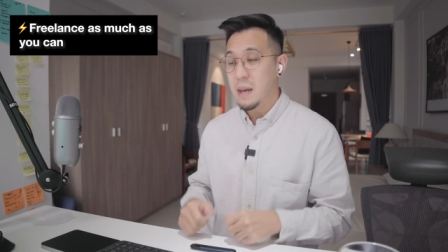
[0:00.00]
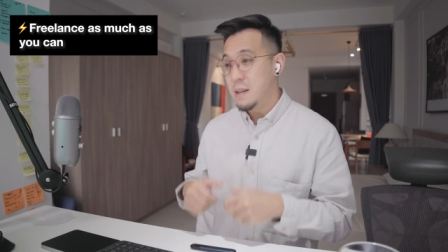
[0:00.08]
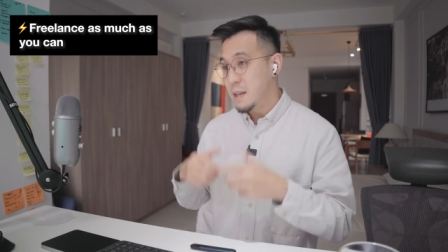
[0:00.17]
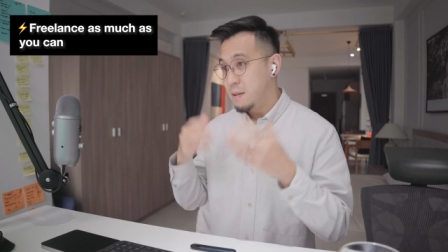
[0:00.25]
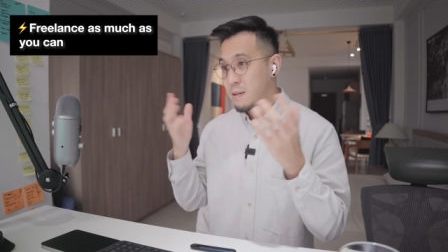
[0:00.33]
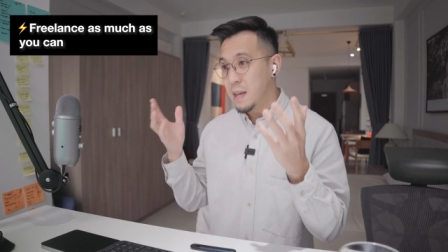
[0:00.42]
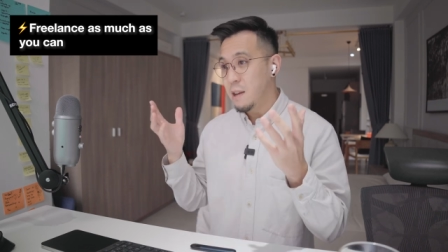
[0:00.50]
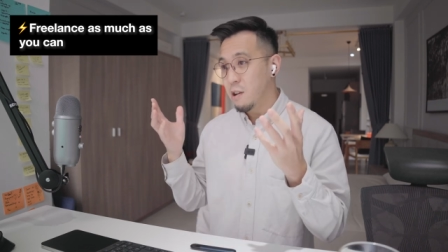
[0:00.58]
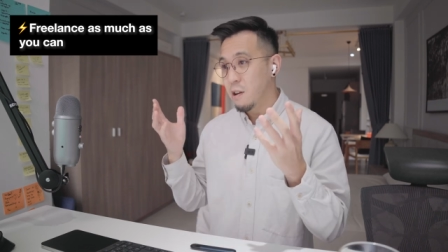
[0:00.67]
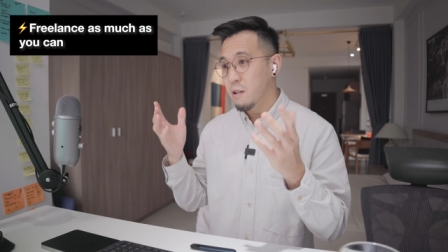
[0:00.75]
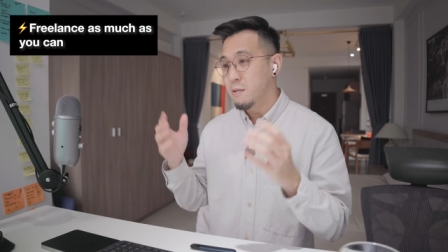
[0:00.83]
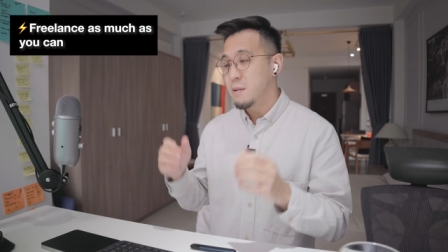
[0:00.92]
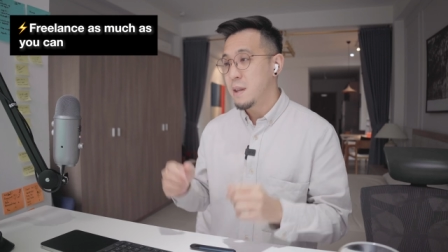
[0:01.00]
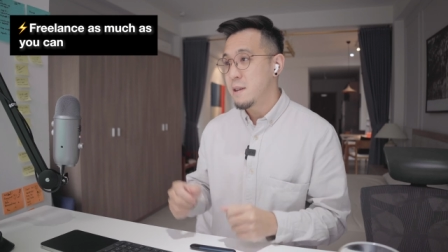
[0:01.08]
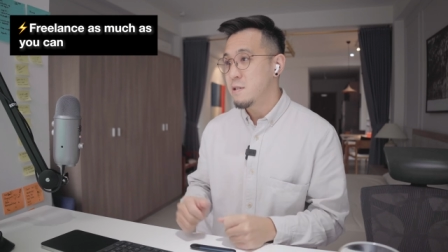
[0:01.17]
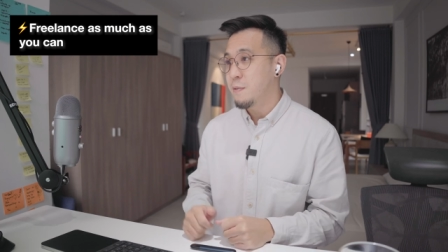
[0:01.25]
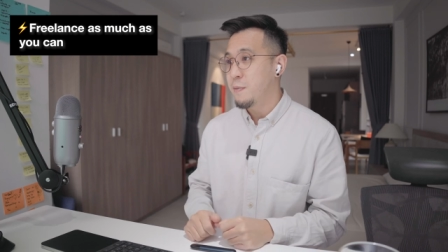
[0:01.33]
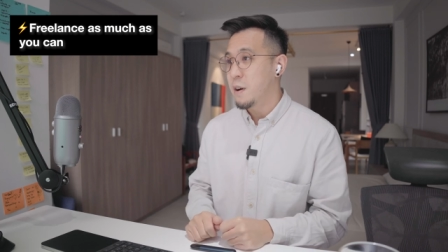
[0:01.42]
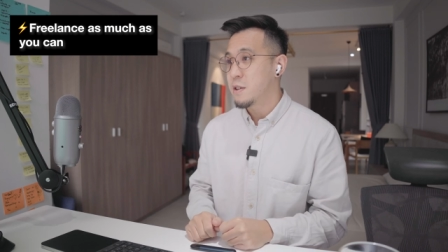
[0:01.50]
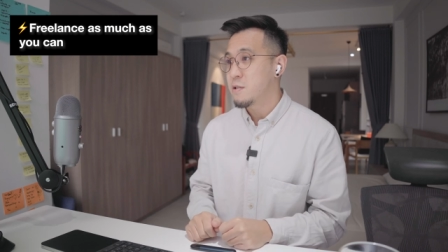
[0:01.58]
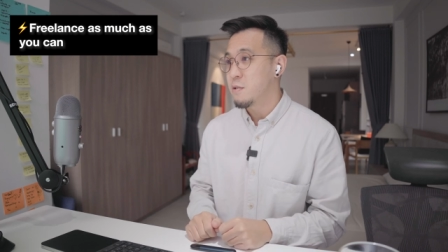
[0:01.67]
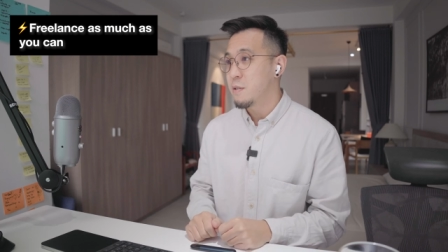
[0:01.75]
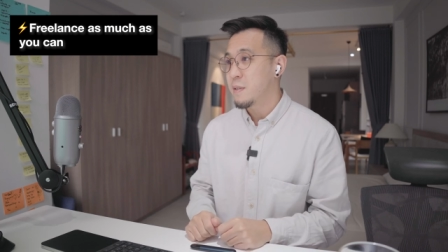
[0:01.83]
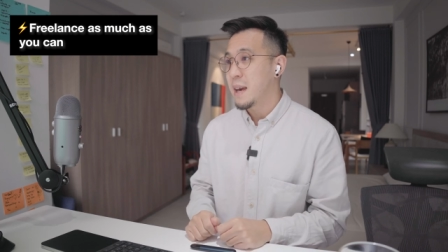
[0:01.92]
And then there you go, there's your first
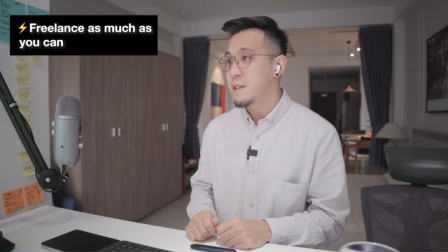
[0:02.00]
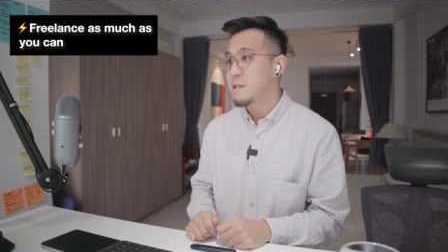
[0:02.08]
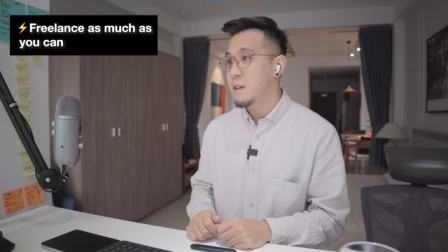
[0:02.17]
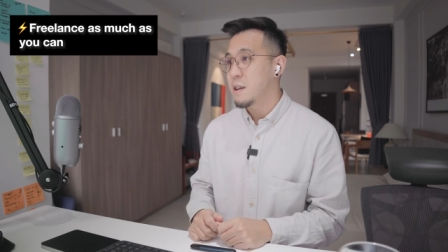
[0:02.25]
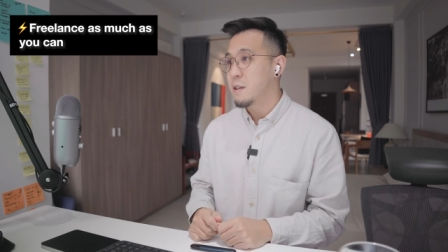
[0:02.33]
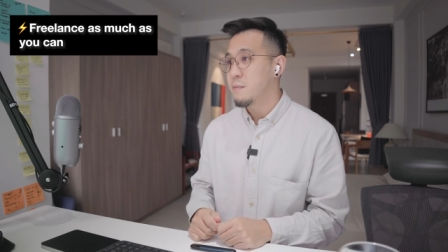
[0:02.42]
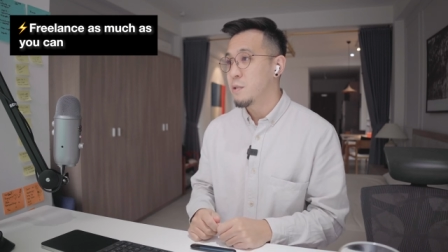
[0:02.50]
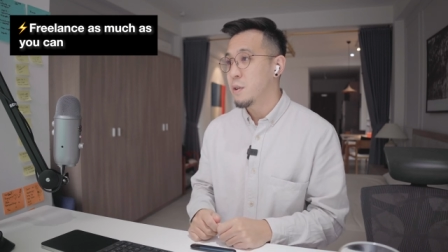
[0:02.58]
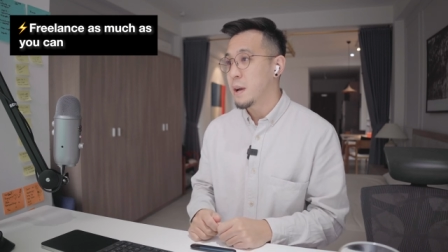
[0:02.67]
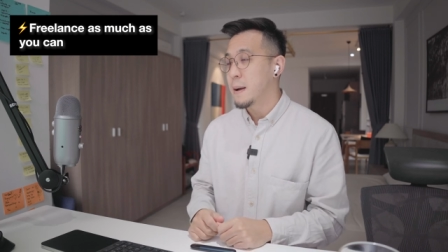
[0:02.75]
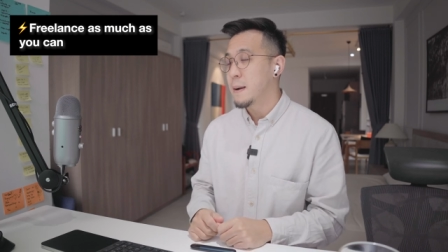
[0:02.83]
sort of case study of doing